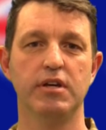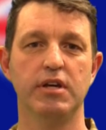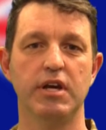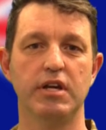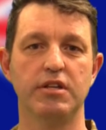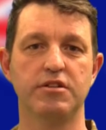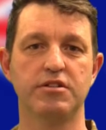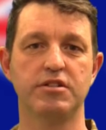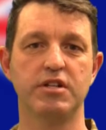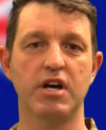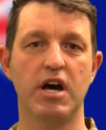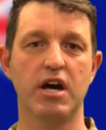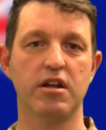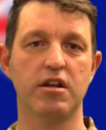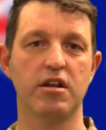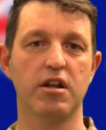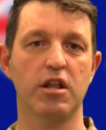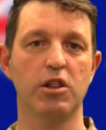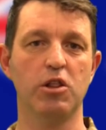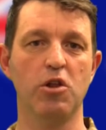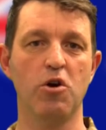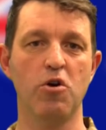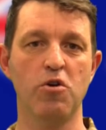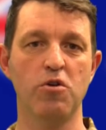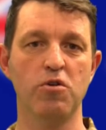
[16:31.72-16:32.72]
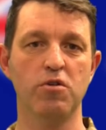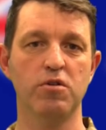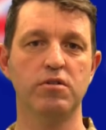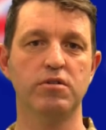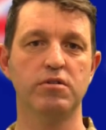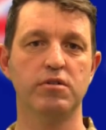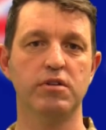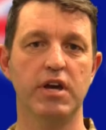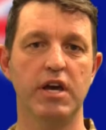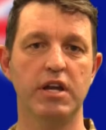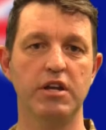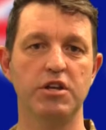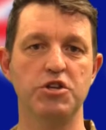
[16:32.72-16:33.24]
it started a
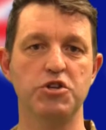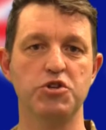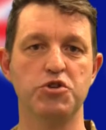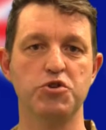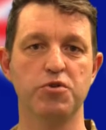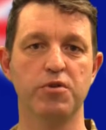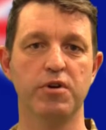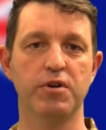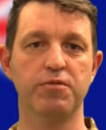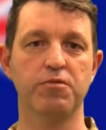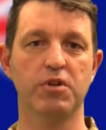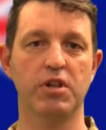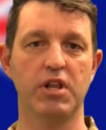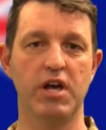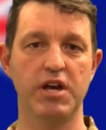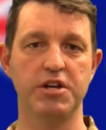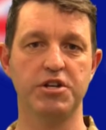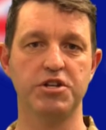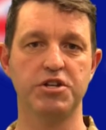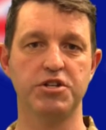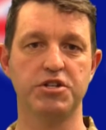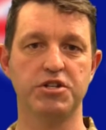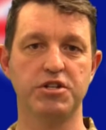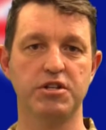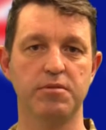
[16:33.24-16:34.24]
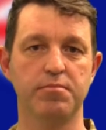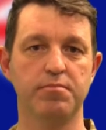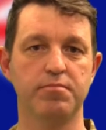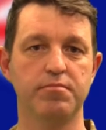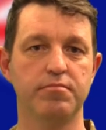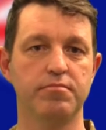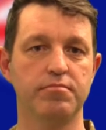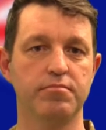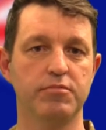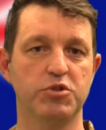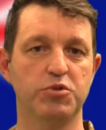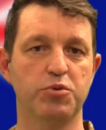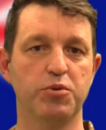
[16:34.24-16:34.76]
long and enduring relationship
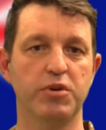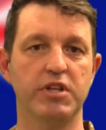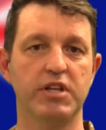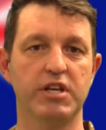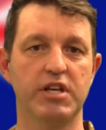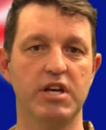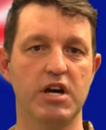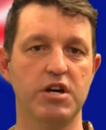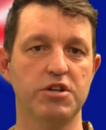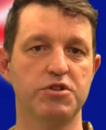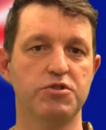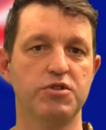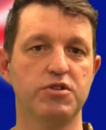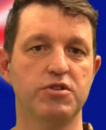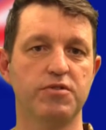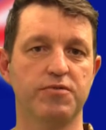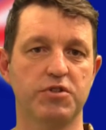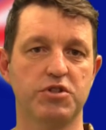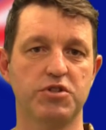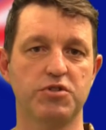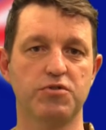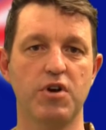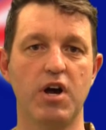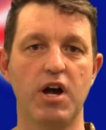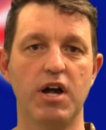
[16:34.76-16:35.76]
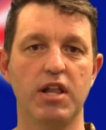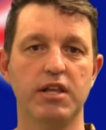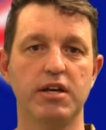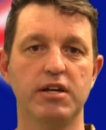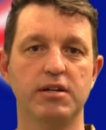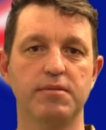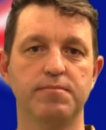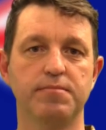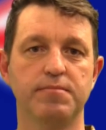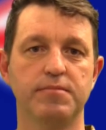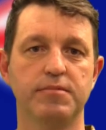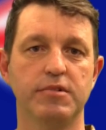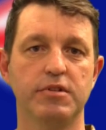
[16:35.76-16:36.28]
between the countries of
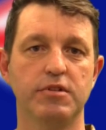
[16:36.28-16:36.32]
Australia,